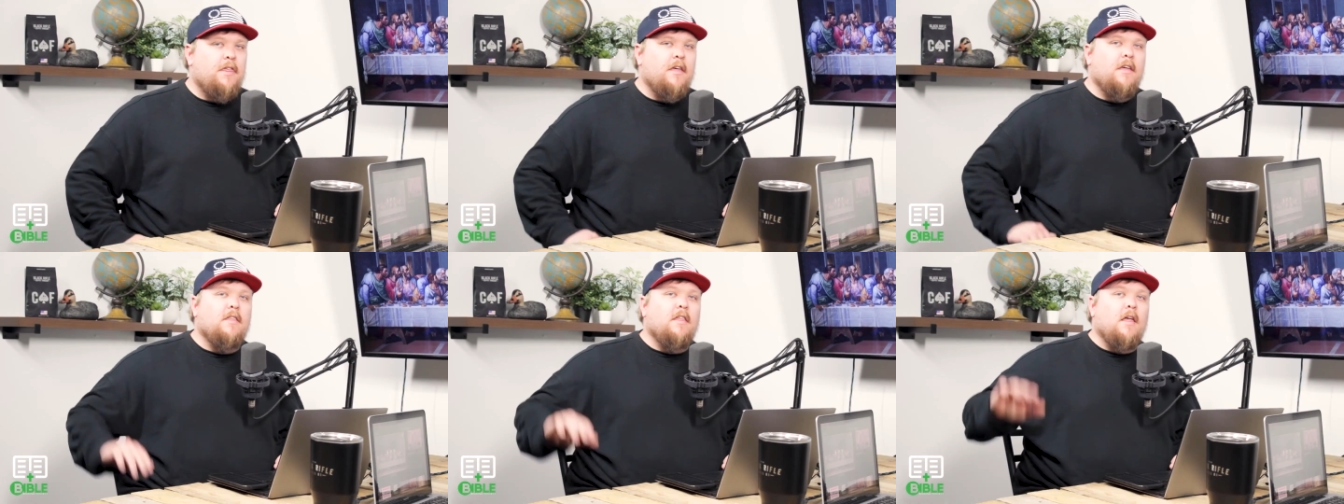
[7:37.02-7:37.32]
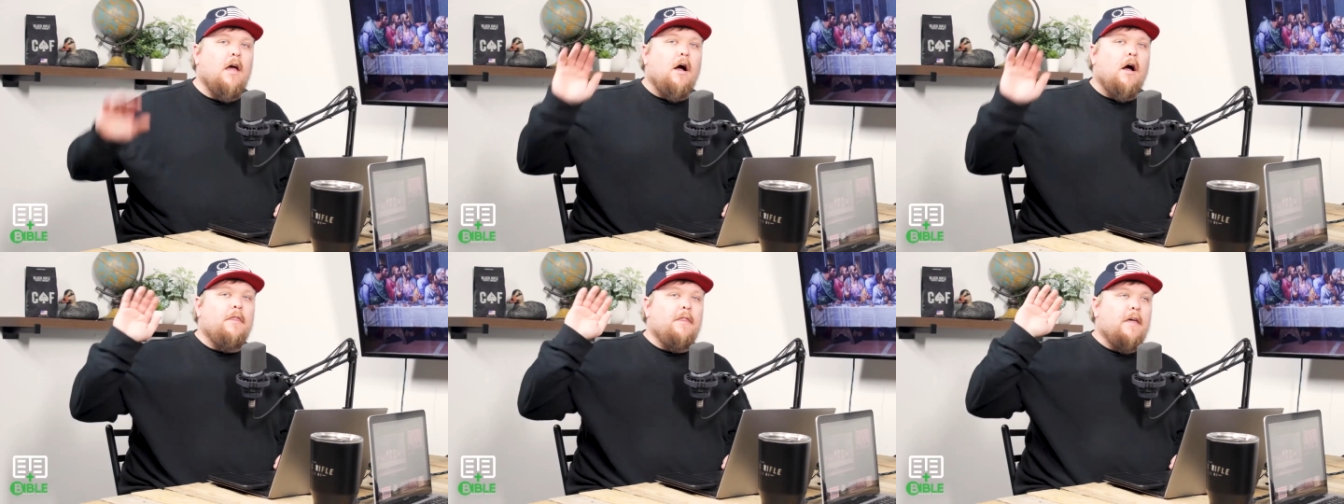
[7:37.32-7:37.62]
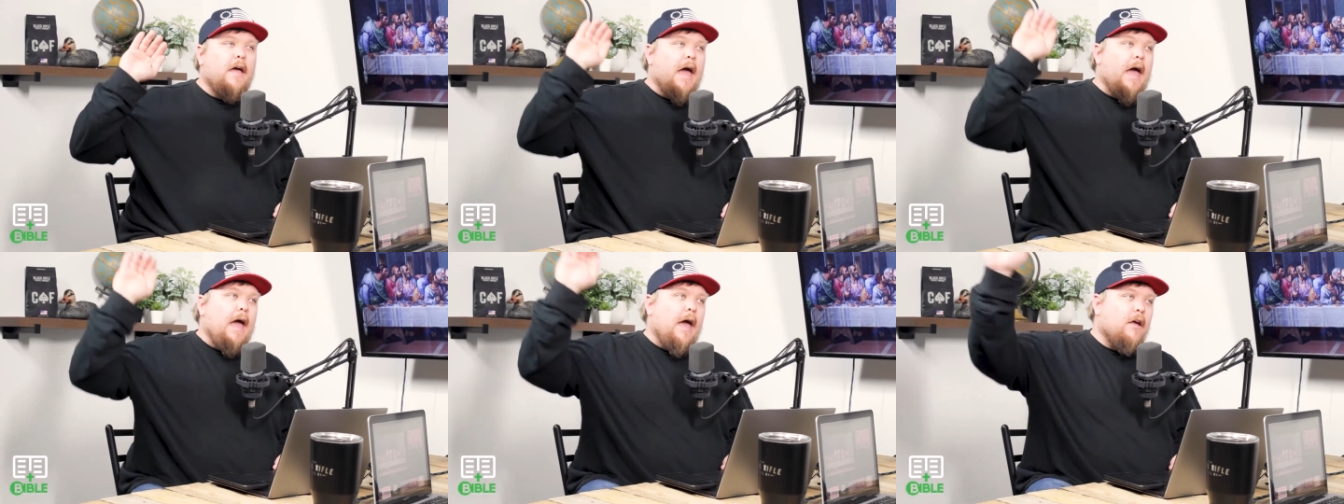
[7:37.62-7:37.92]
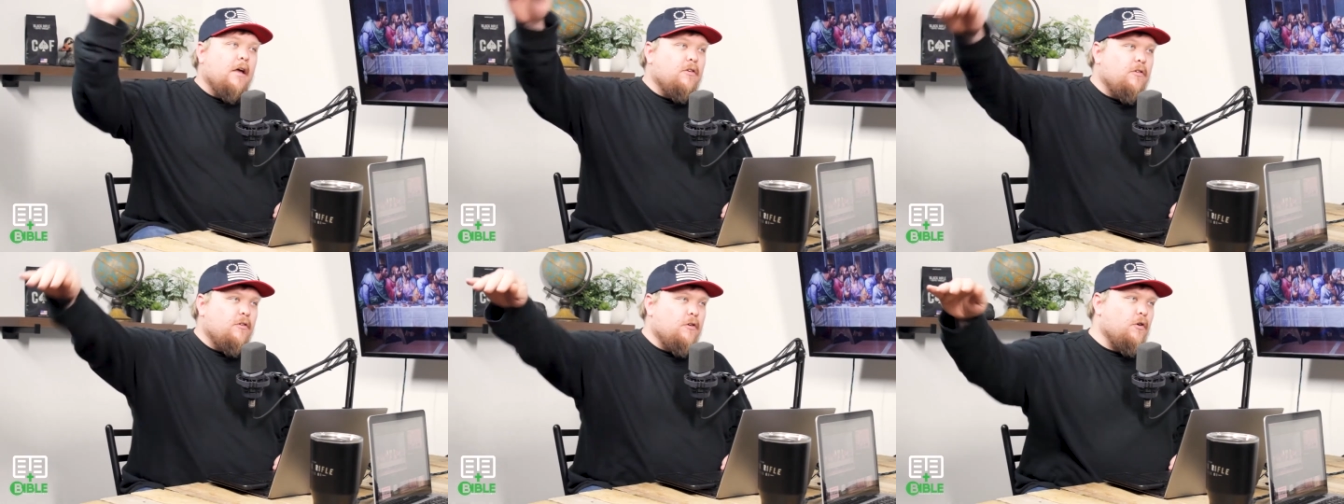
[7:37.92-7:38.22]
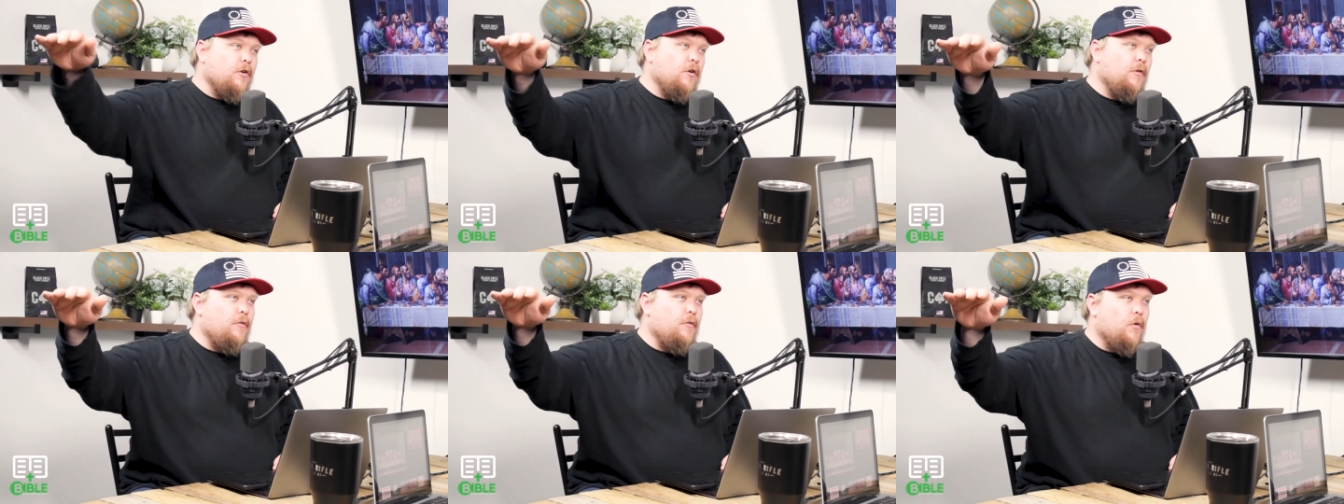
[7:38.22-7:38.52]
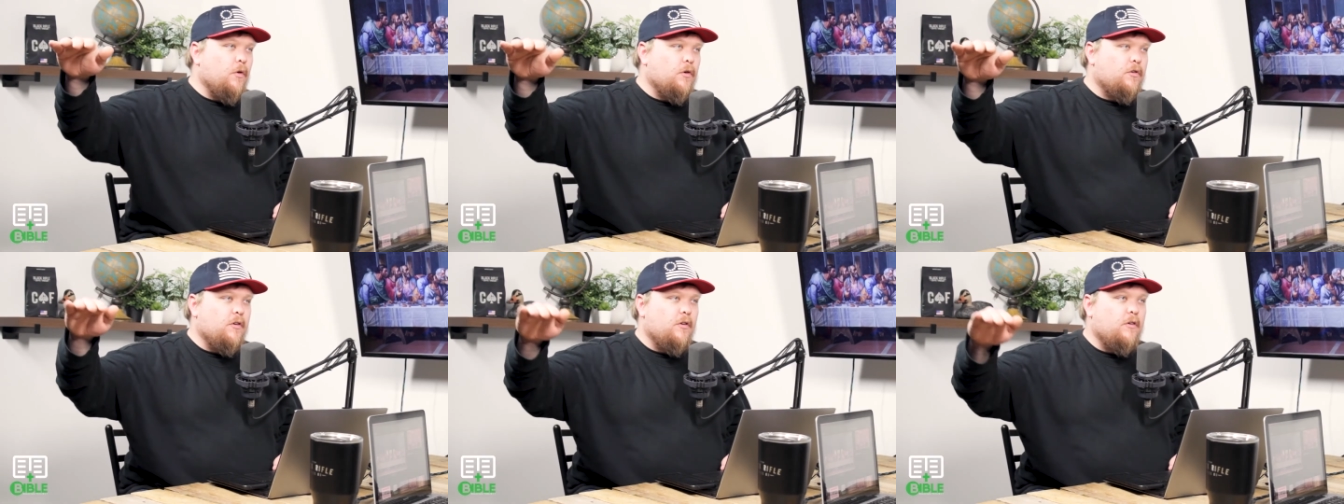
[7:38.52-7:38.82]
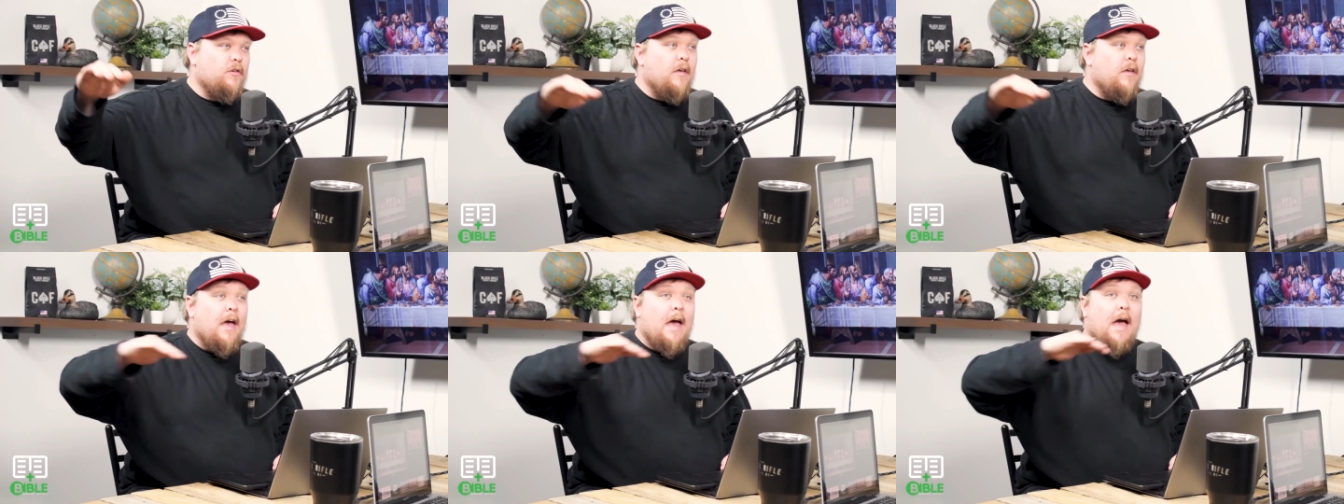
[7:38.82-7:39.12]
think on the external
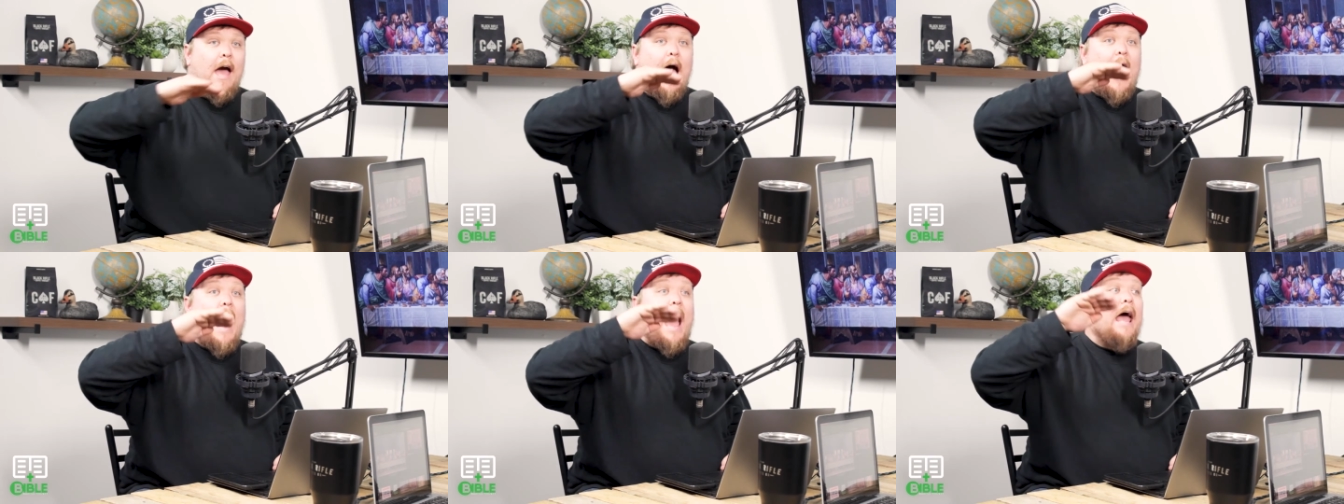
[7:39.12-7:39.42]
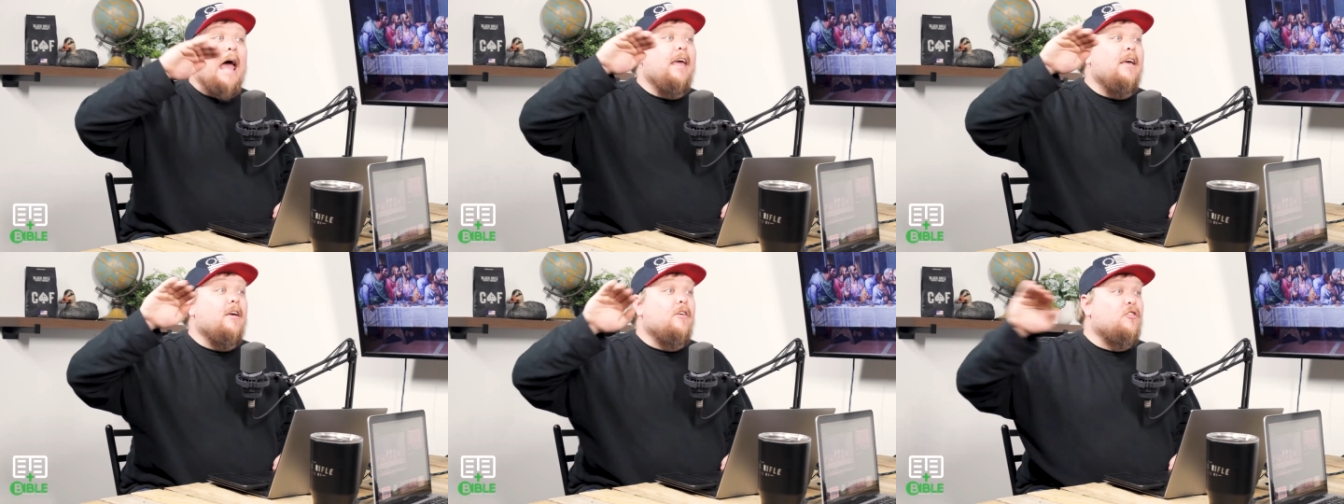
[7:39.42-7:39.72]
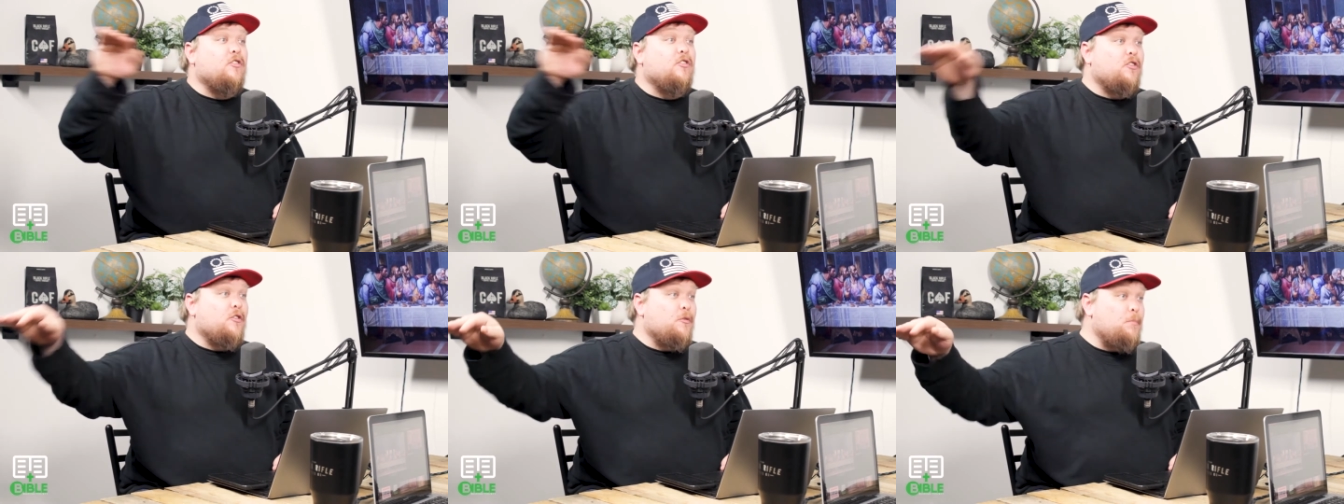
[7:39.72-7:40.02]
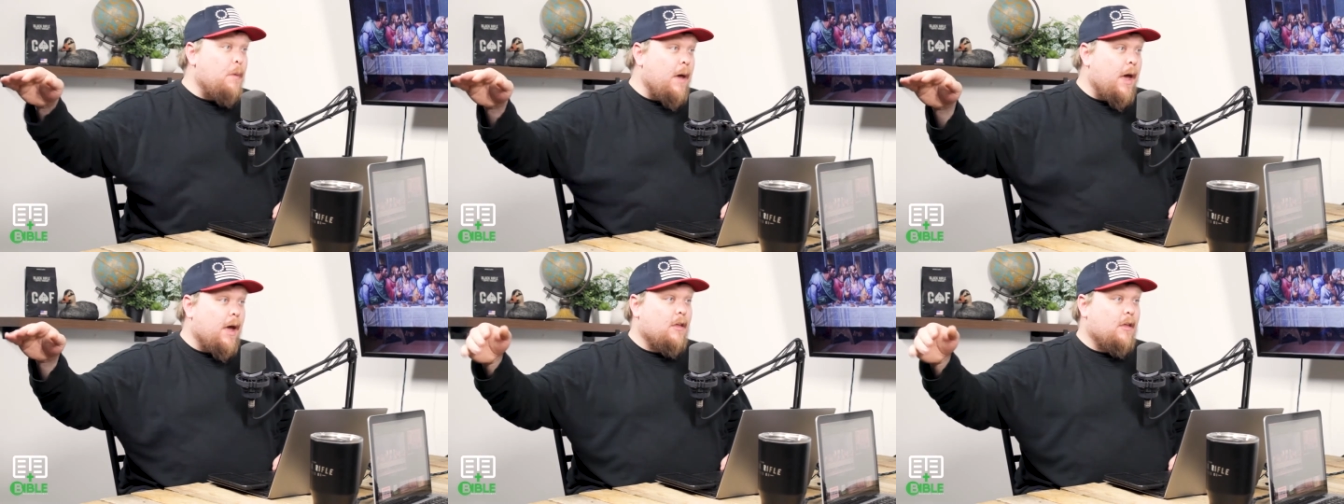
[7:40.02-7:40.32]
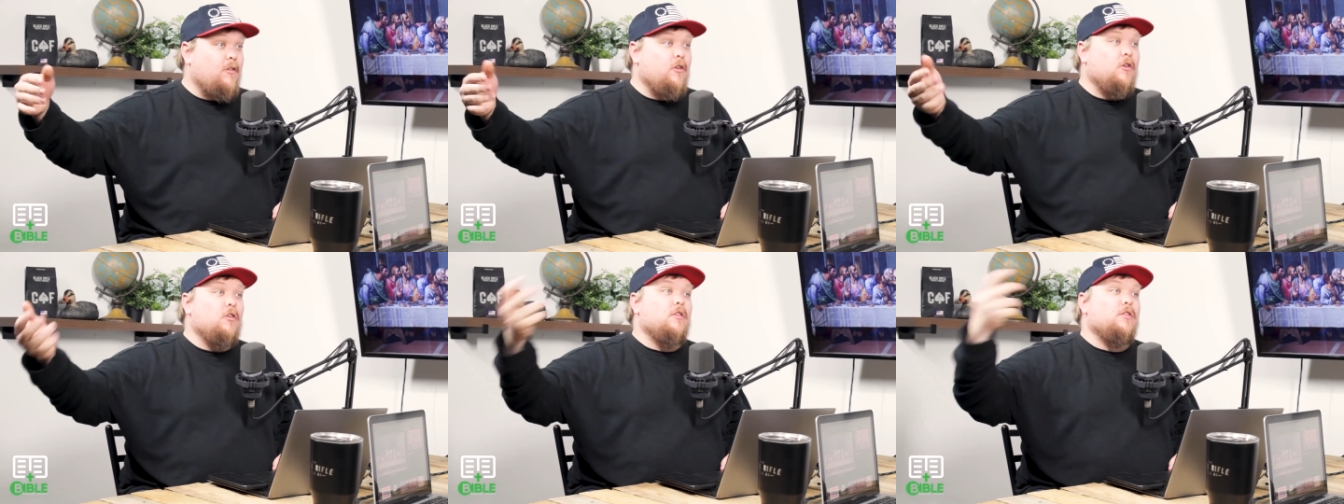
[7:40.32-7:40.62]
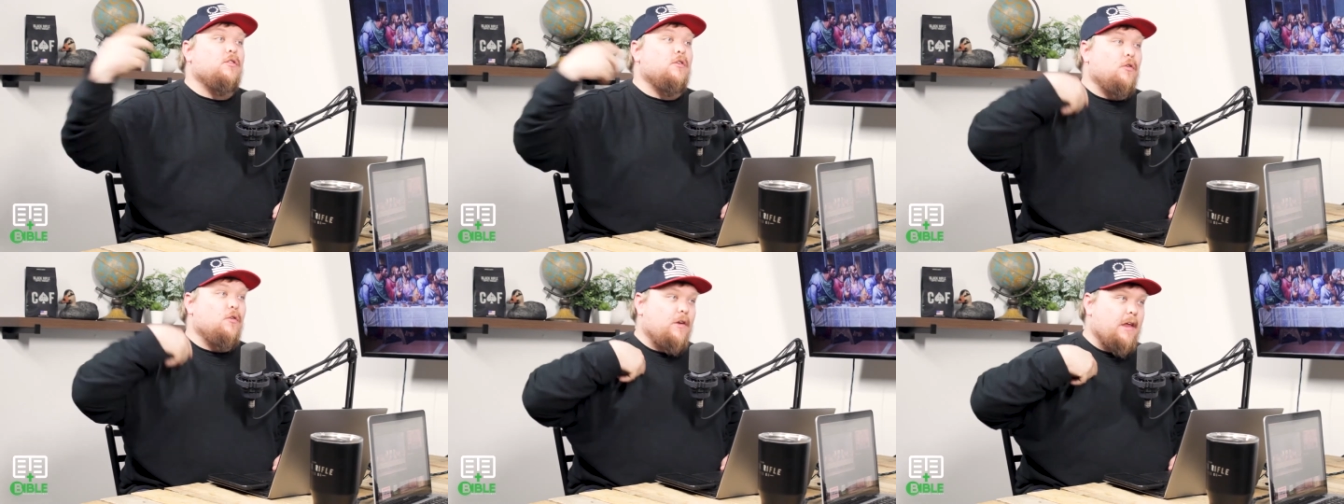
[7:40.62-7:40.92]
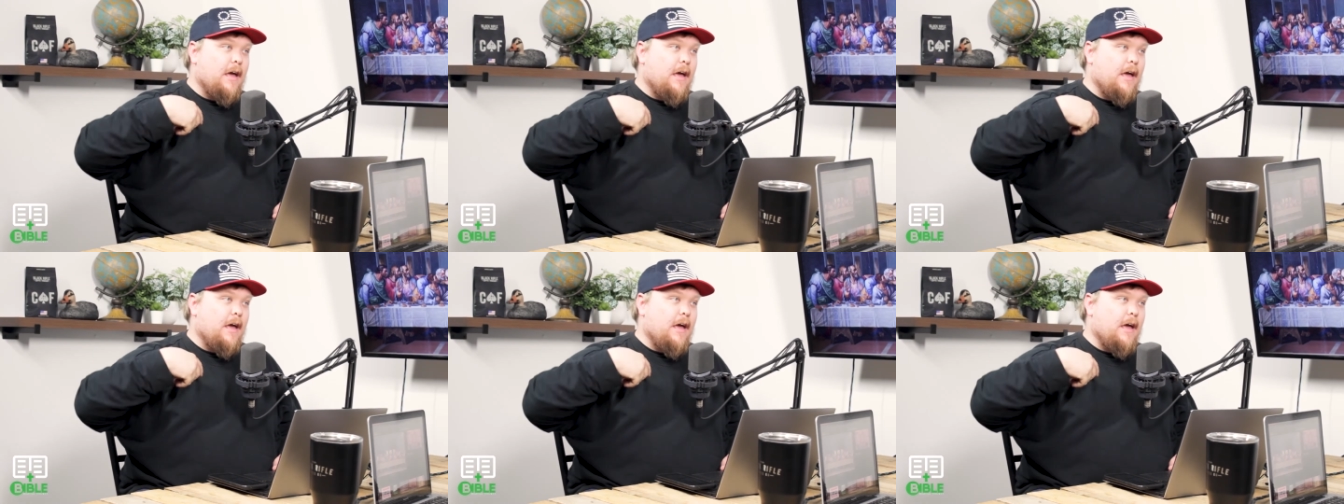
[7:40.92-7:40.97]
forces, I expect you to throw